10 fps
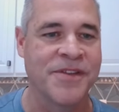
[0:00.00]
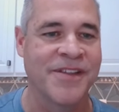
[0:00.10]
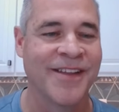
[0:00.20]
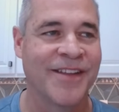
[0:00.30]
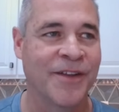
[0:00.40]

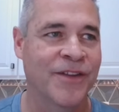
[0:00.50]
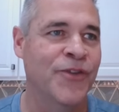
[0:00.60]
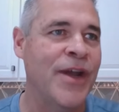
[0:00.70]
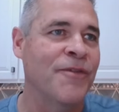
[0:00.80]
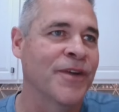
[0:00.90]
options
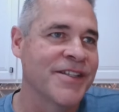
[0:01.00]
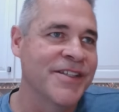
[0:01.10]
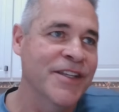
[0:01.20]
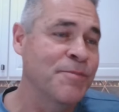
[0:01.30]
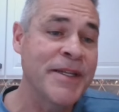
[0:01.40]
to travel
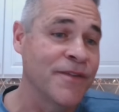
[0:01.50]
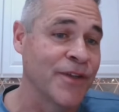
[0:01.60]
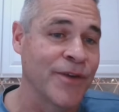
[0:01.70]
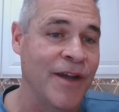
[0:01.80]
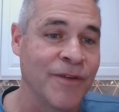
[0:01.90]
because it's expensive
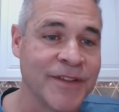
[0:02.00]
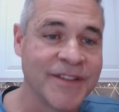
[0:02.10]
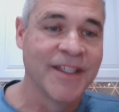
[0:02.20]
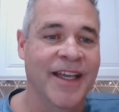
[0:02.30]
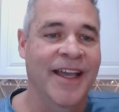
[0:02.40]
to travel.
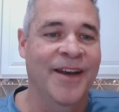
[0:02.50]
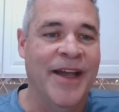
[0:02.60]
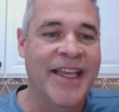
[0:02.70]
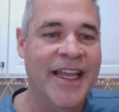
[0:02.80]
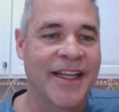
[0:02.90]
And
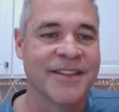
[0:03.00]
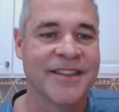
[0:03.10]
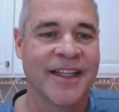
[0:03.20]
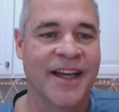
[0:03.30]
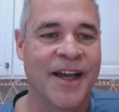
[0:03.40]
I get it,
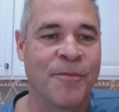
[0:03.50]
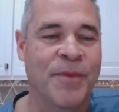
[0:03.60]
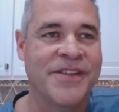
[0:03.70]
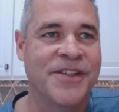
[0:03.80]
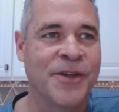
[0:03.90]

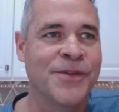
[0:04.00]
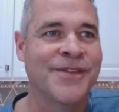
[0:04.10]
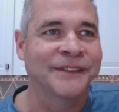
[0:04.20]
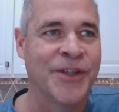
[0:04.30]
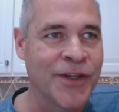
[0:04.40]
but still,
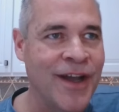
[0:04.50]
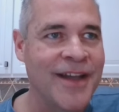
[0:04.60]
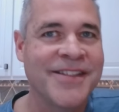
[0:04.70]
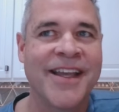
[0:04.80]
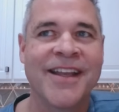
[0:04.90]
it's good
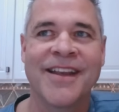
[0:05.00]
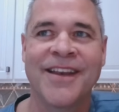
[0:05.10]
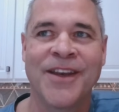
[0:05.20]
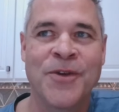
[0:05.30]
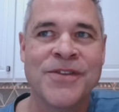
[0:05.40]
content,
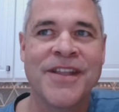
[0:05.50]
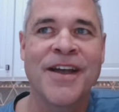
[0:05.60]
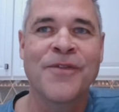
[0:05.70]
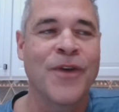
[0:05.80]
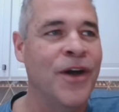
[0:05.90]
new
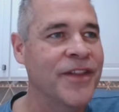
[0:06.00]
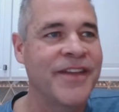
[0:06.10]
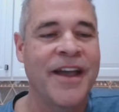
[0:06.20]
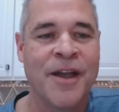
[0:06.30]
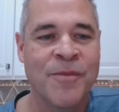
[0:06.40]
stuff all the
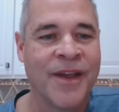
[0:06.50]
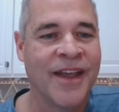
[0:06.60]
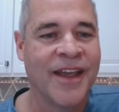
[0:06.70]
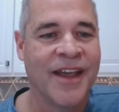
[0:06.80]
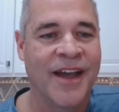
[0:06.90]
time.
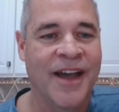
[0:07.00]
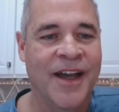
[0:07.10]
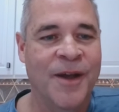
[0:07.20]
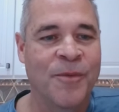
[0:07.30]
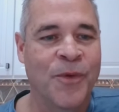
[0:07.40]

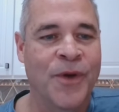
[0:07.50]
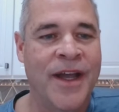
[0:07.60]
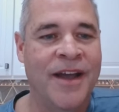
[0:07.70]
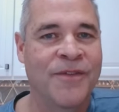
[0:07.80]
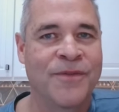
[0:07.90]
We'll
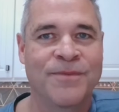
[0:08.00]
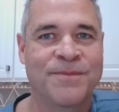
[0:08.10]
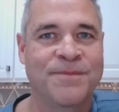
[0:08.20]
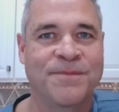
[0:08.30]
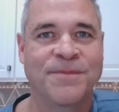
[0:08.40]
have
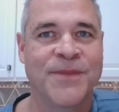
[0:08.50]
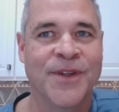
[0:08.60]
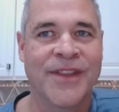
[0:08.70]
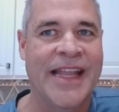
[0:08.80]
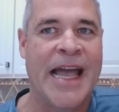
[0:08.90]

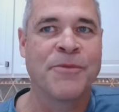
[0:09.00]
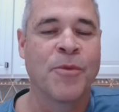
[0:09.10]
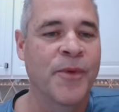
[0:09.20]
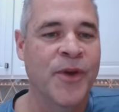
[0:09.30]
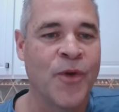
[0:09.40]
the labs will be